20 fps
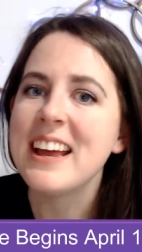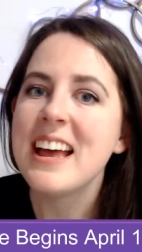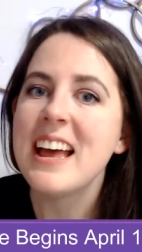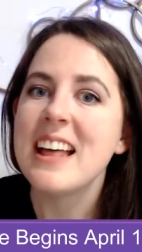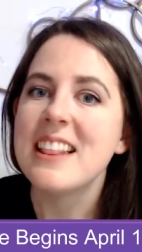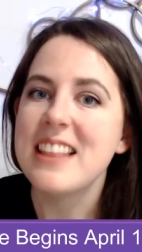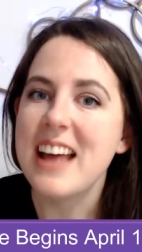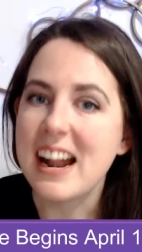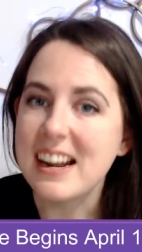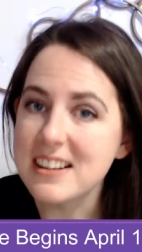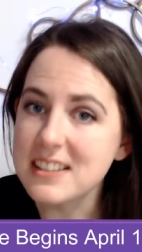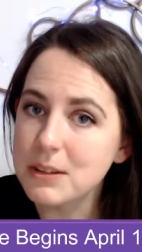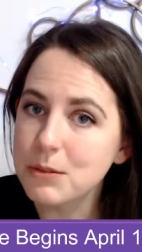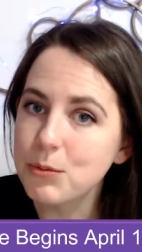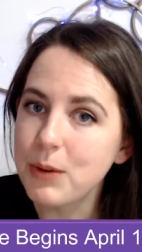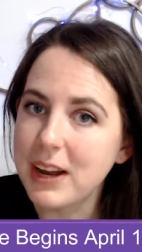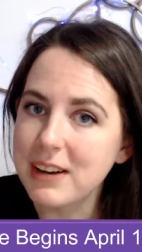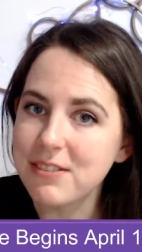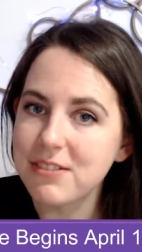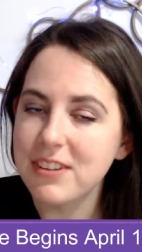that is a
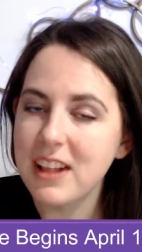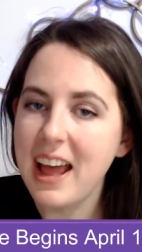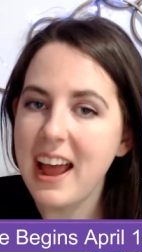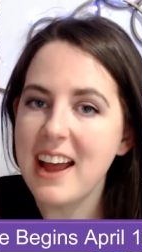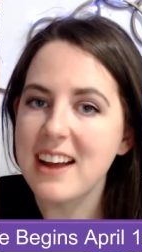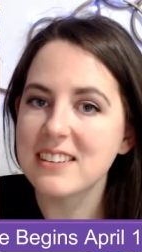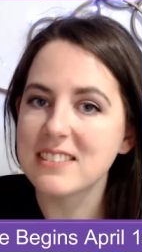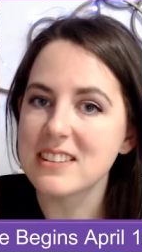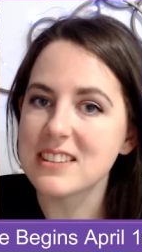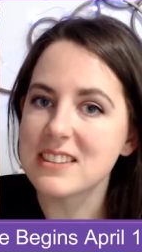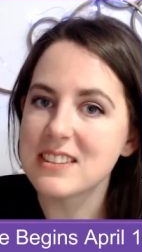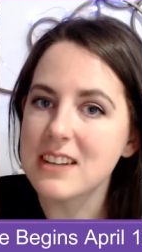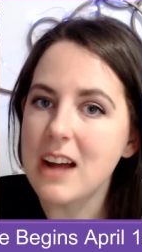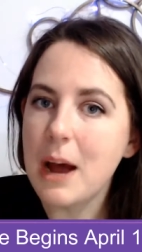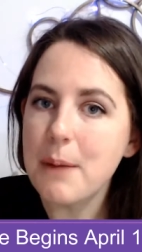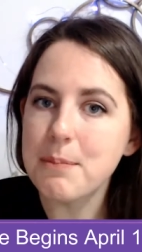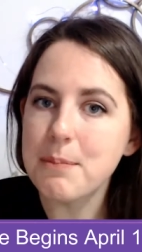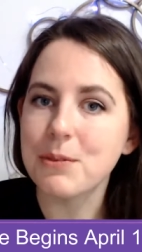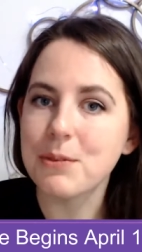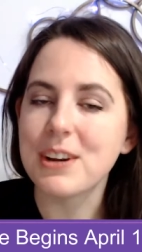red flag to
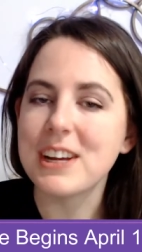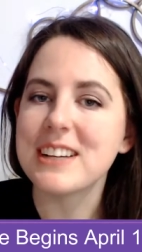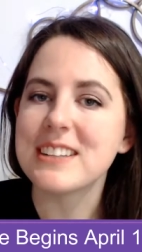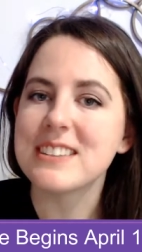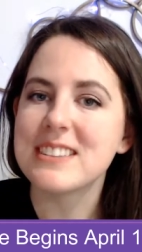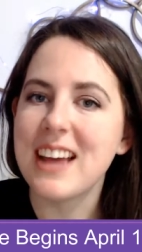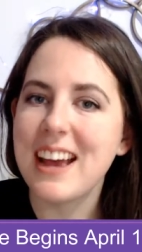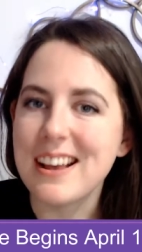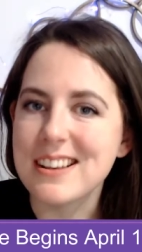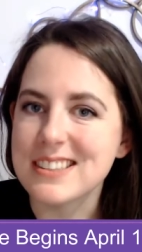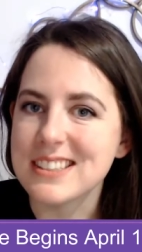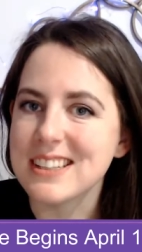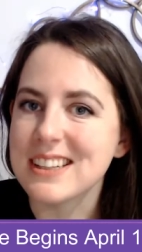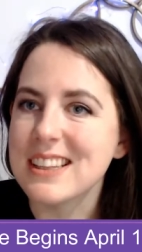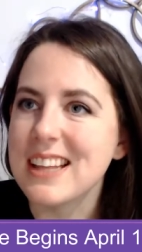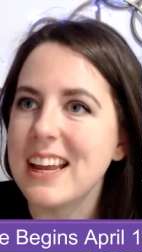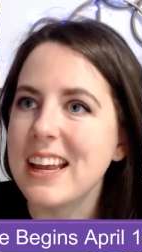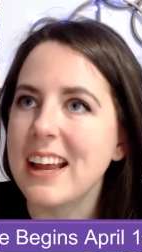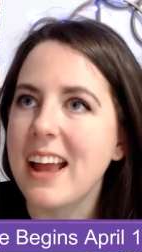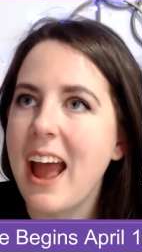stop and reassess and
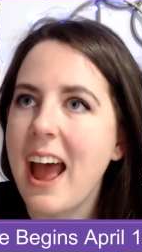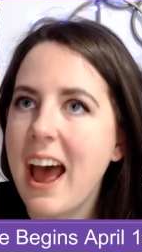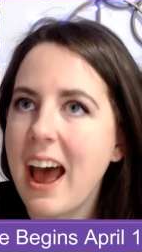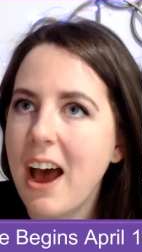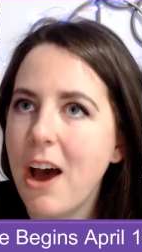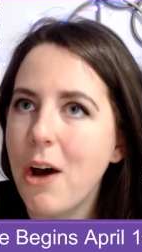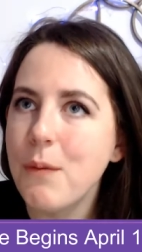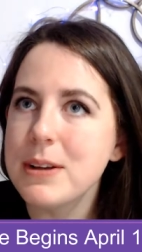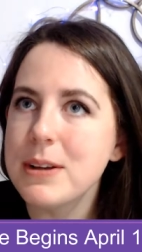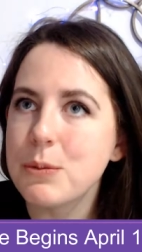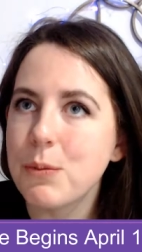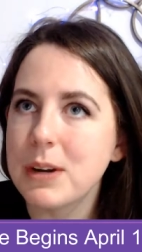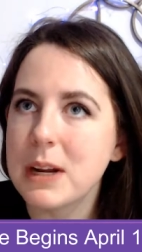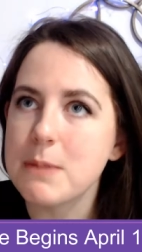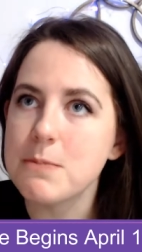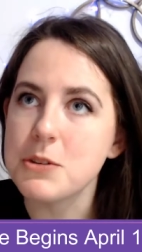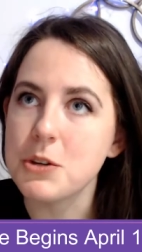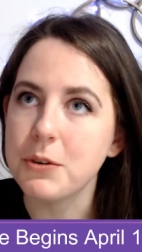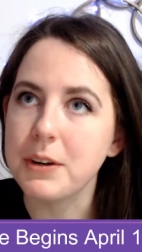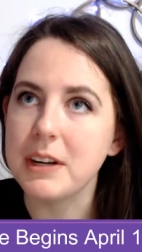think, how is what
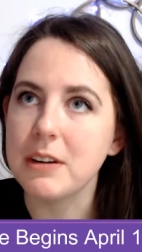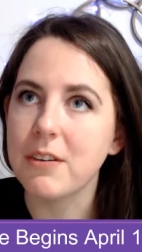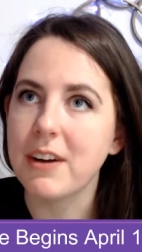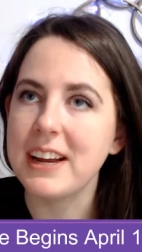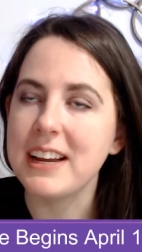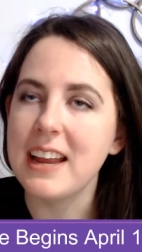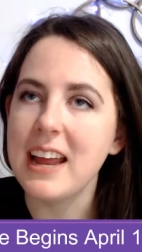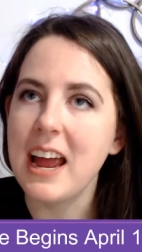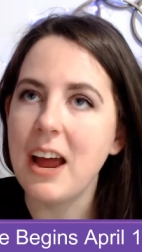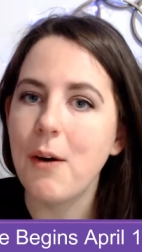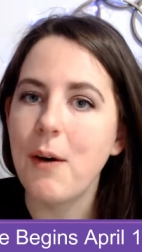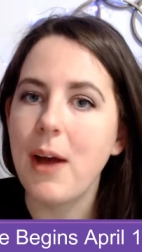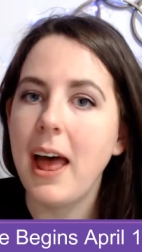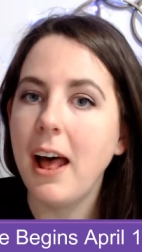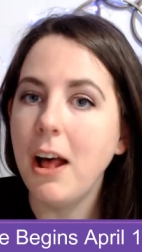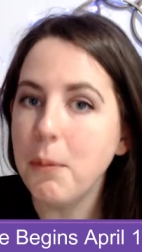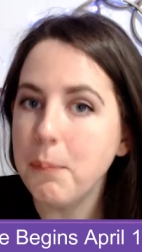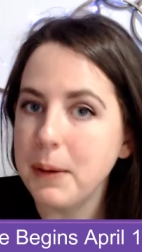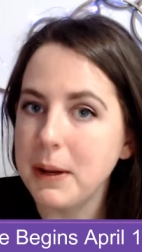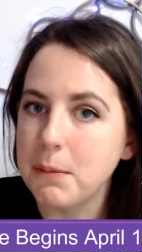I'm doing right now
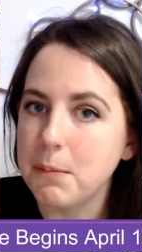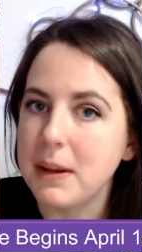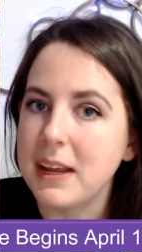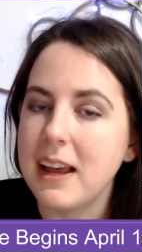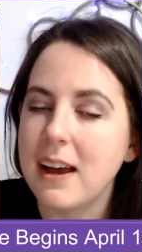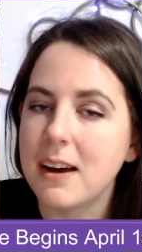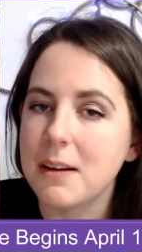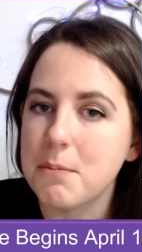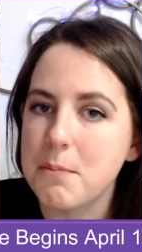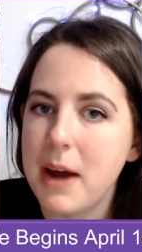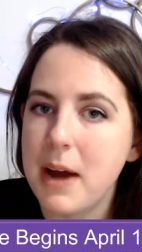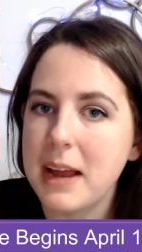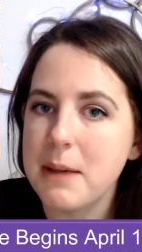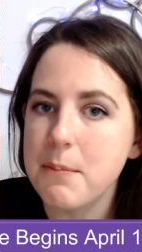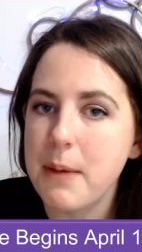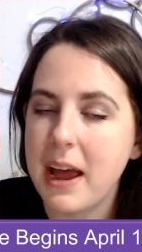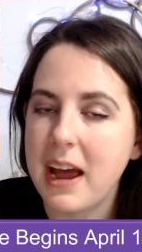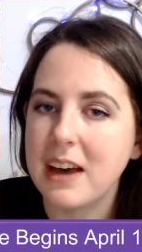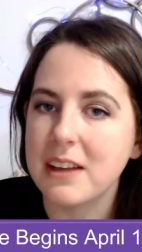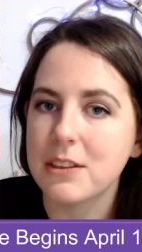helping me on my
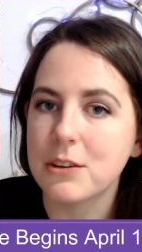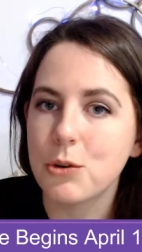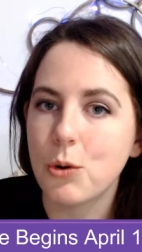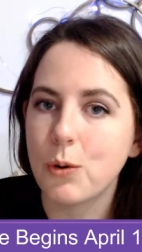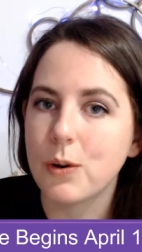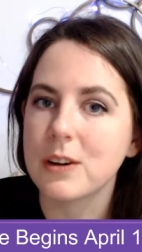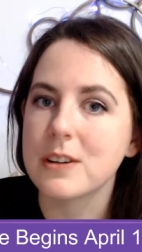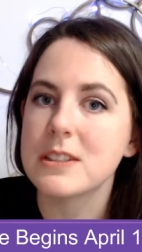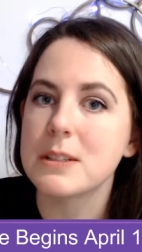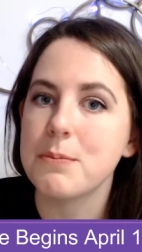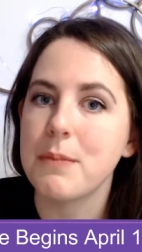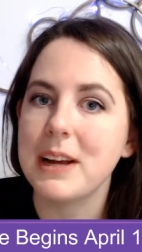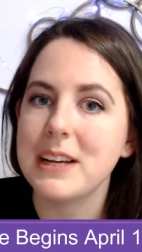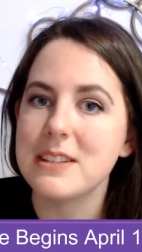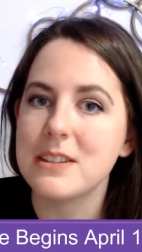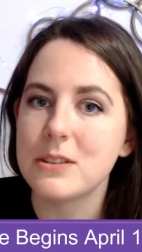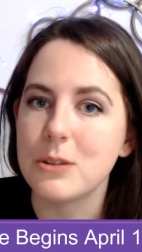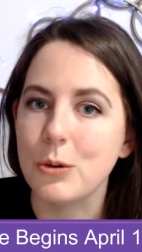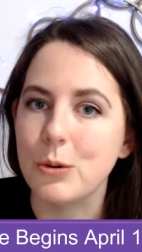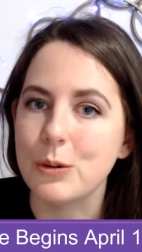path towards my
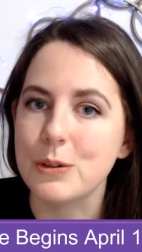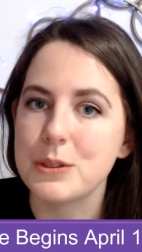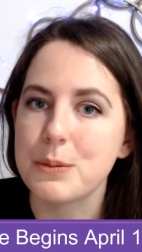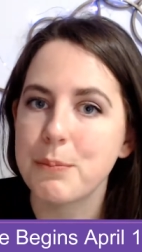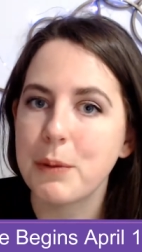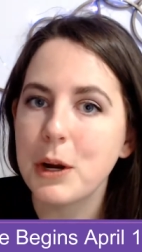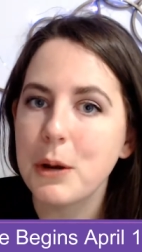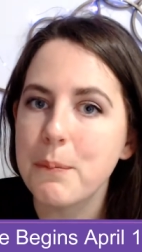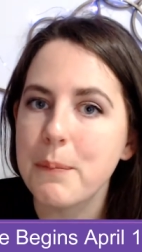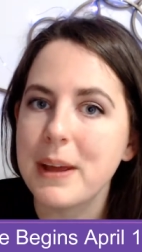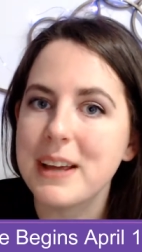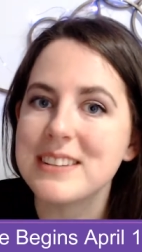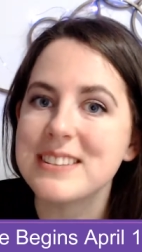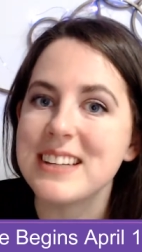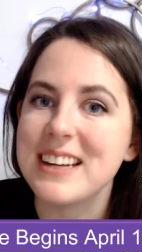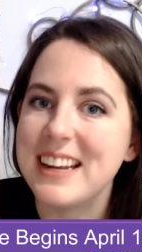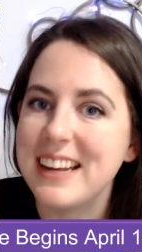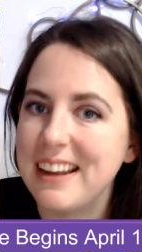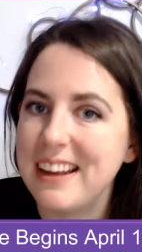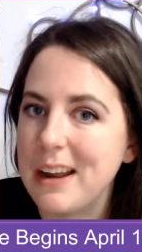soul's purpose
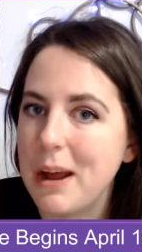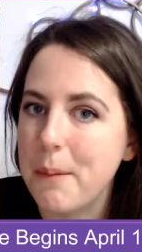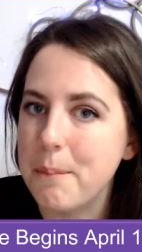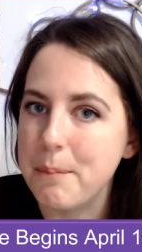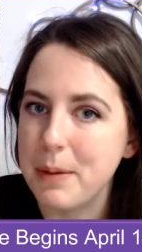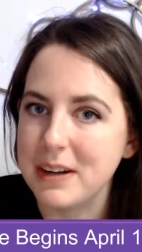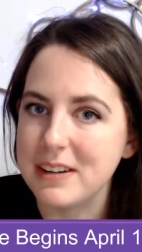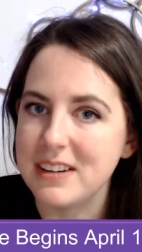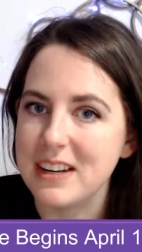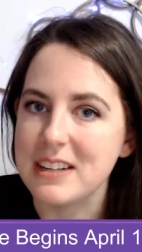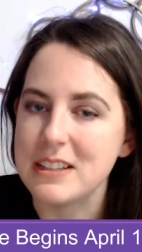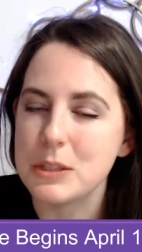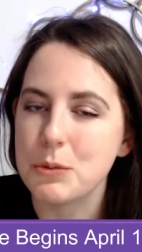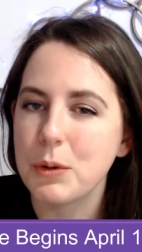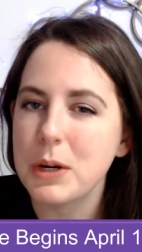in abundance?